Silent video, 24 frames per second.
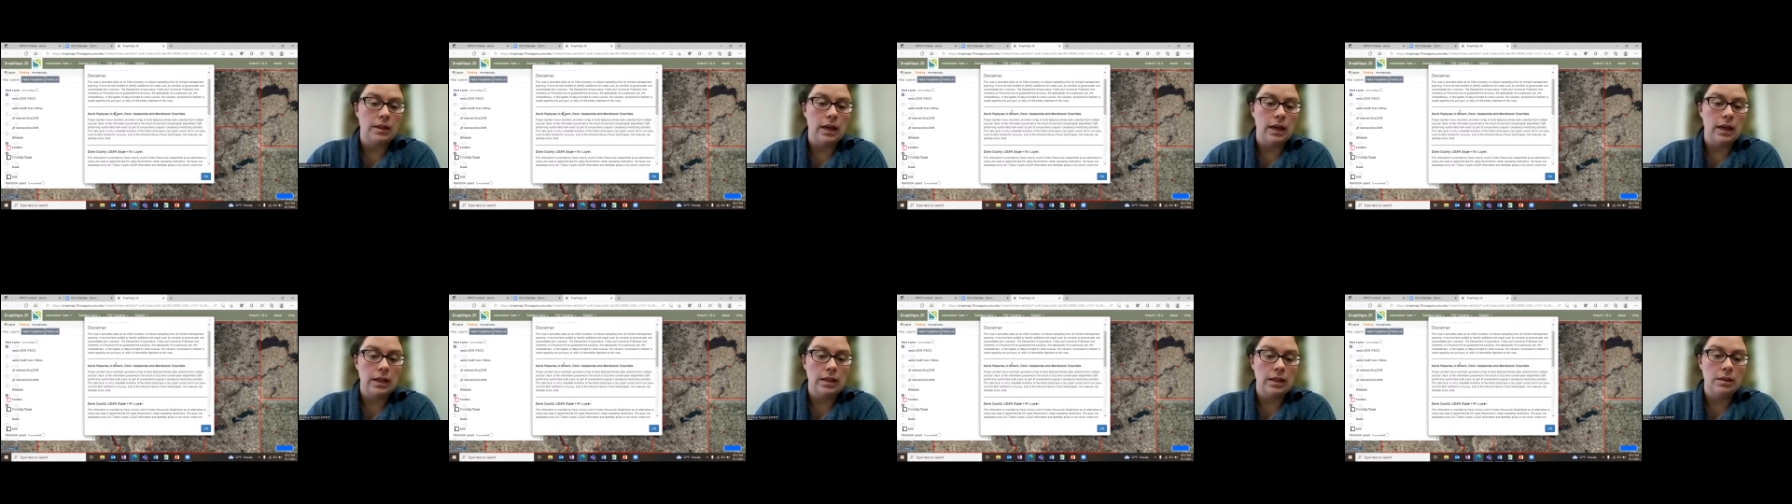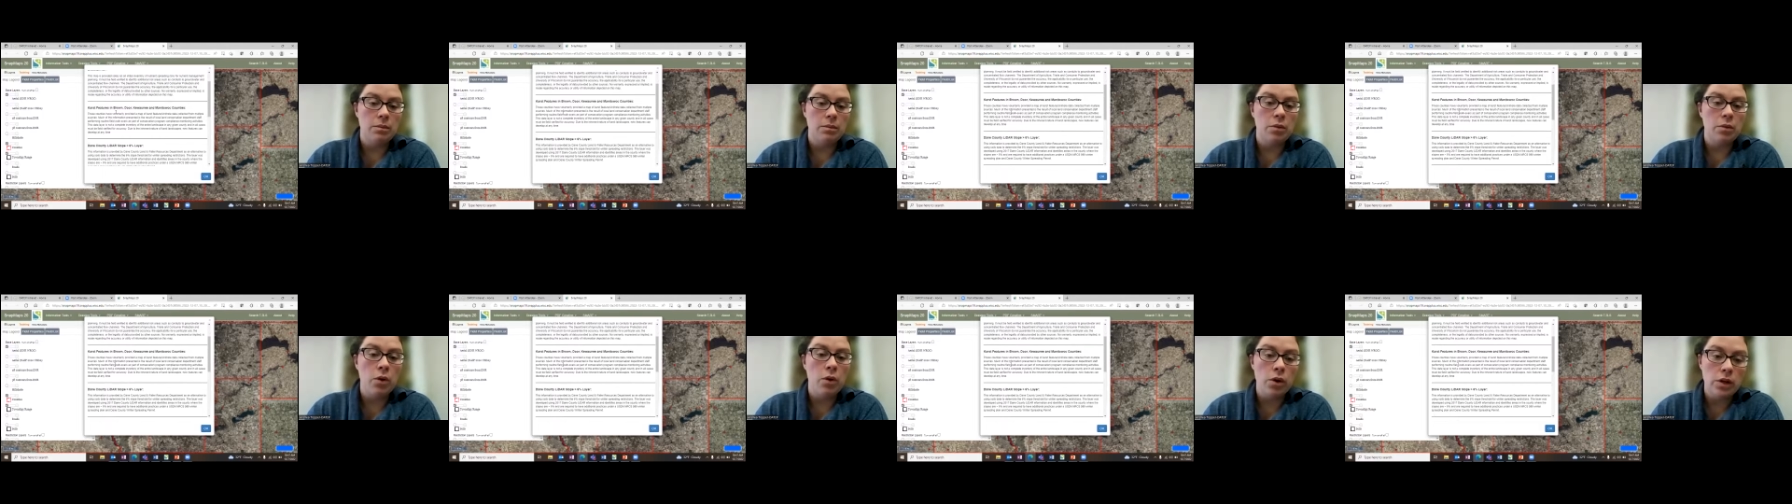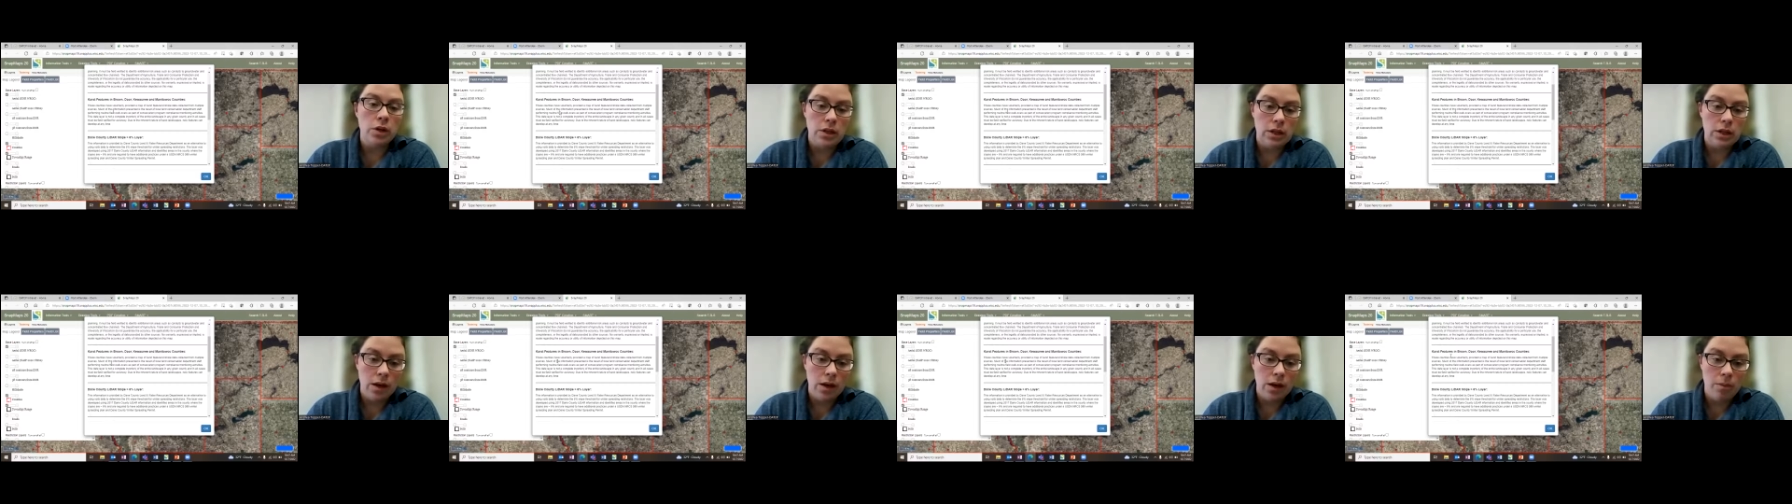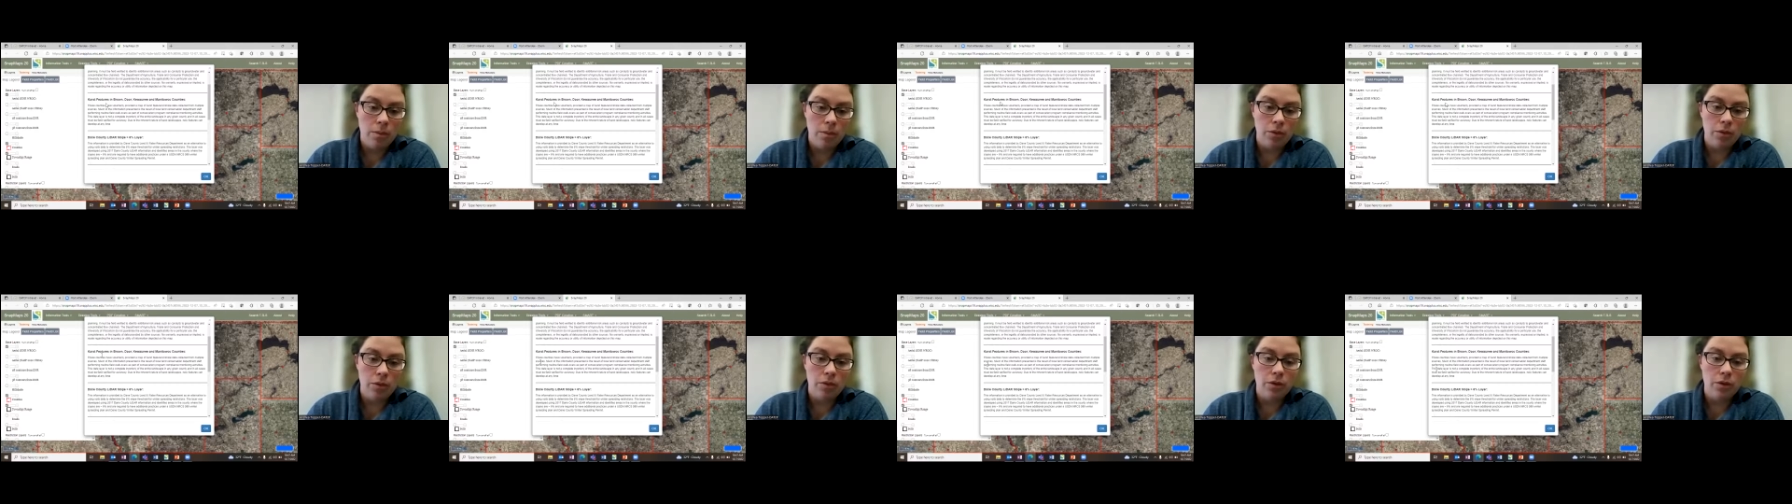it's important to come
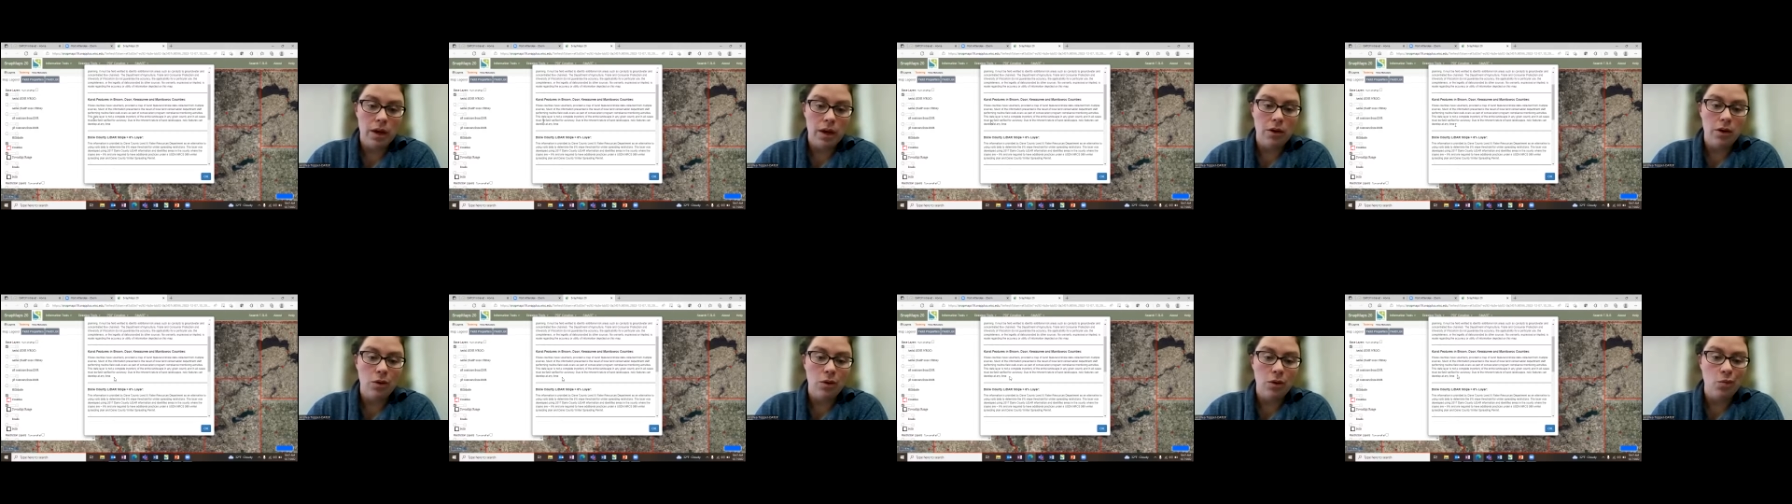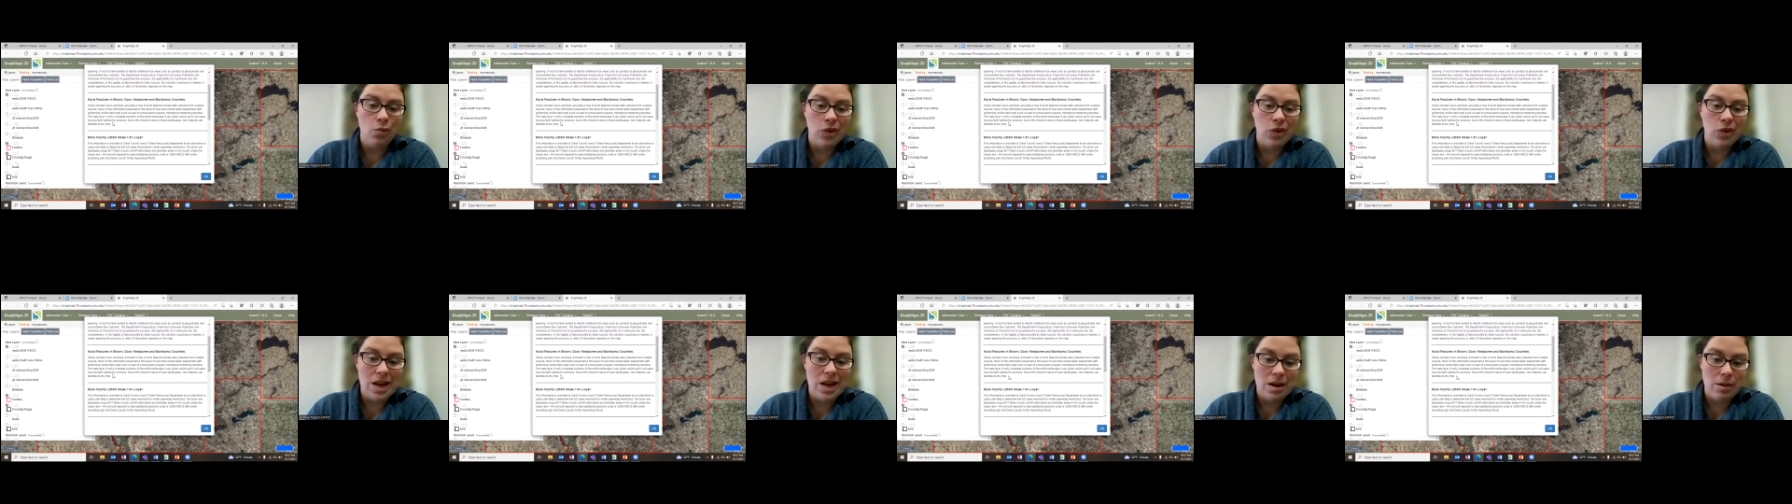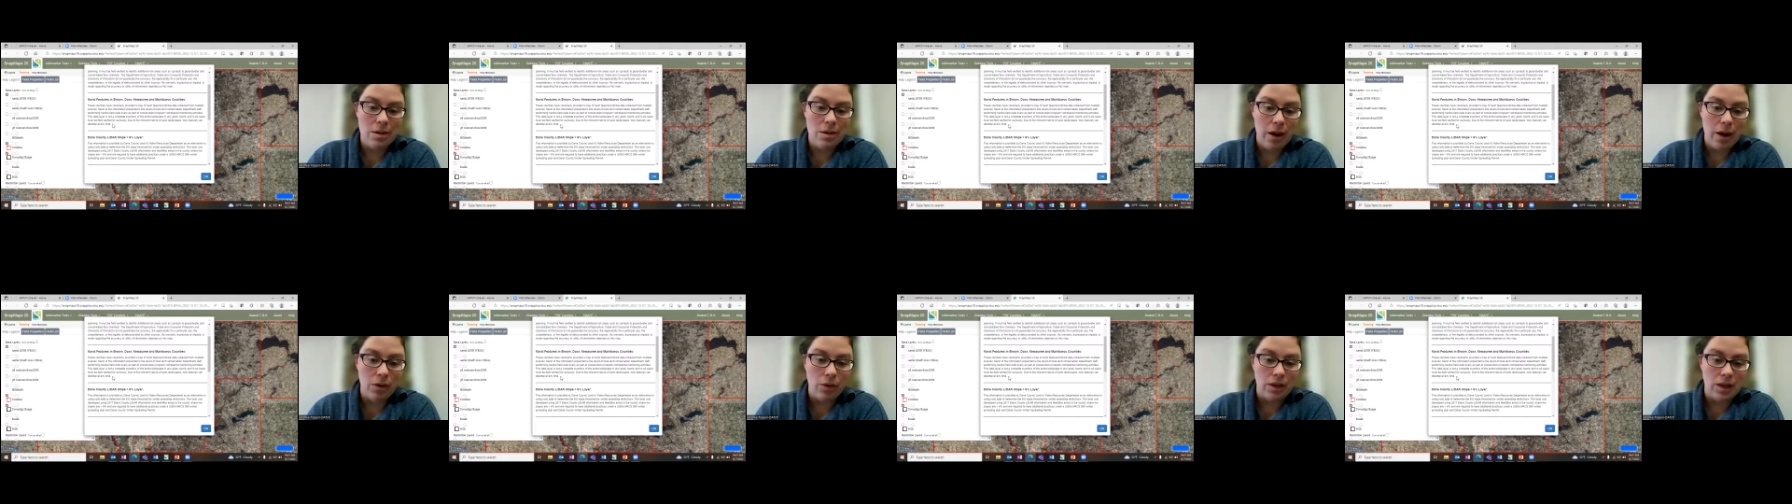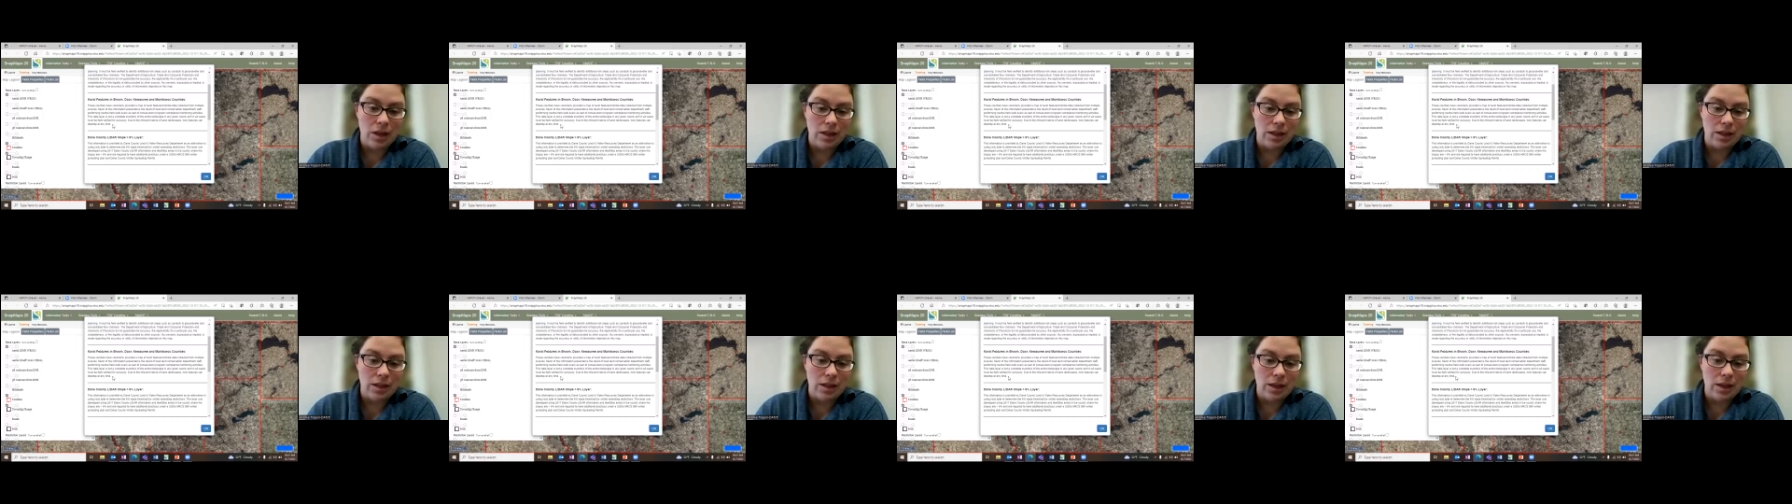through here and read about
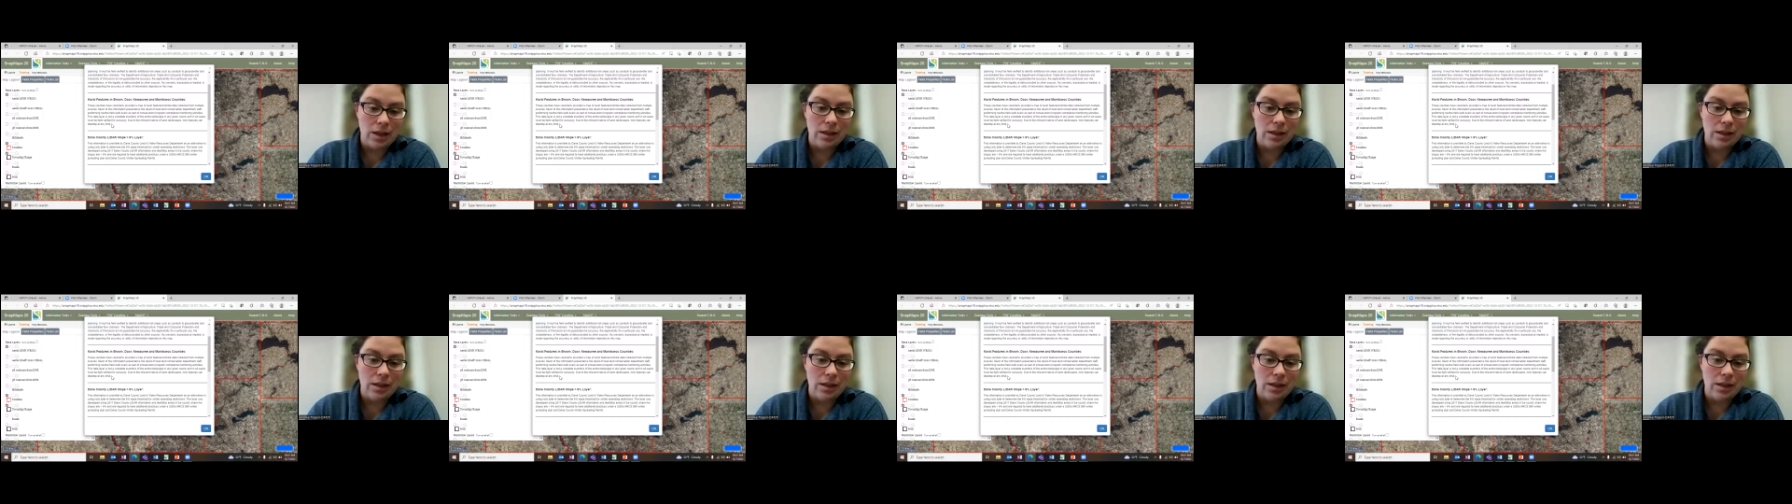these